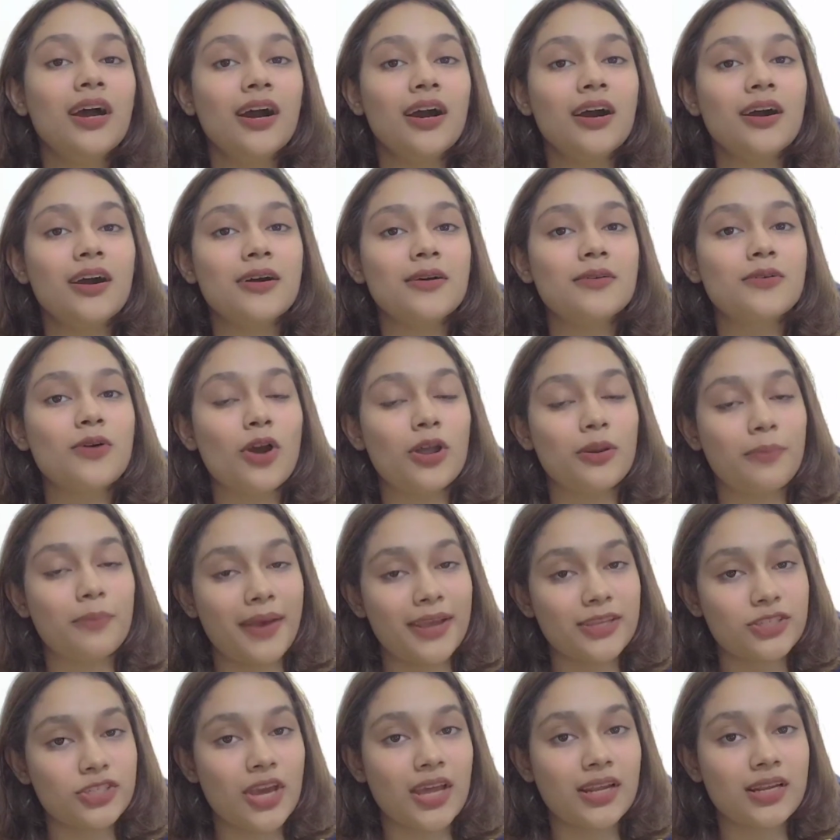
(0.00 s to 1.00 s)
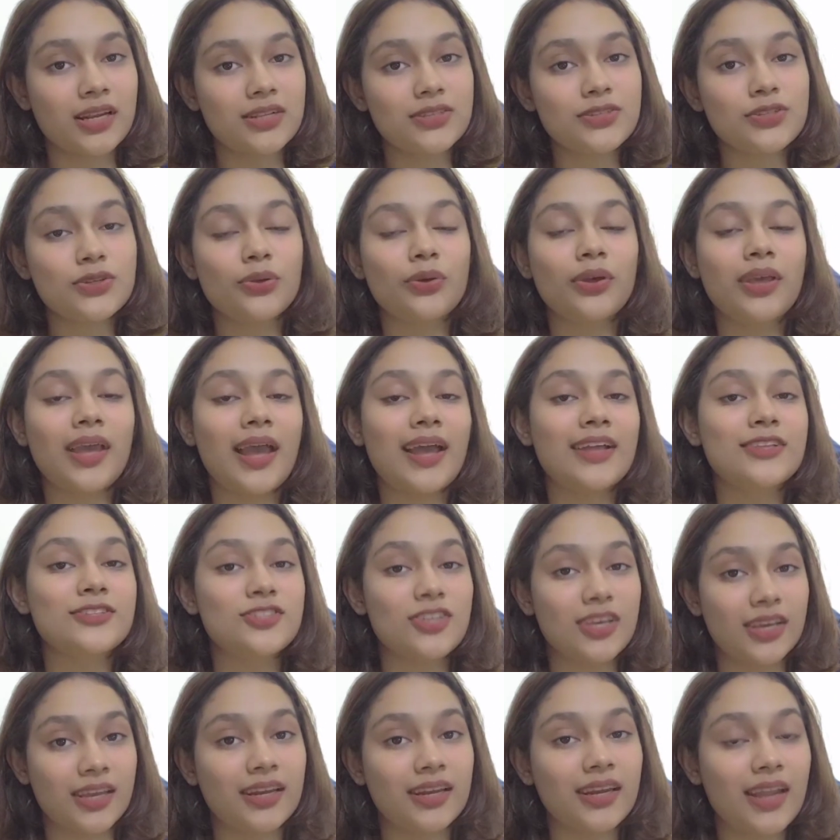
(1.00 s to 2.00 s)
on my channel, so you can
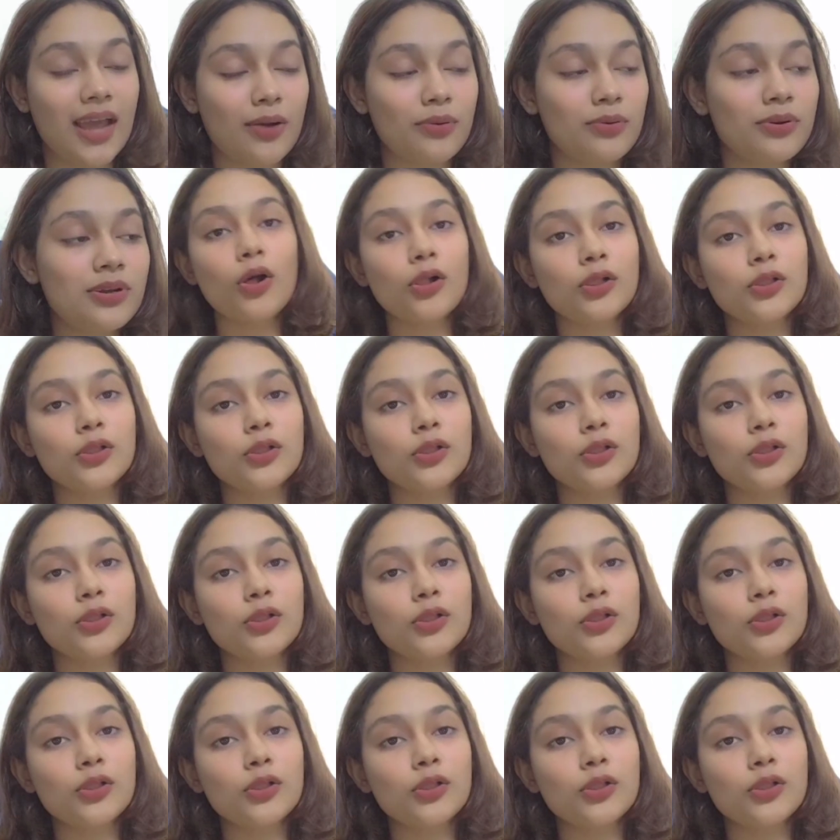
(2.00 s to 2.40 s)
check it out.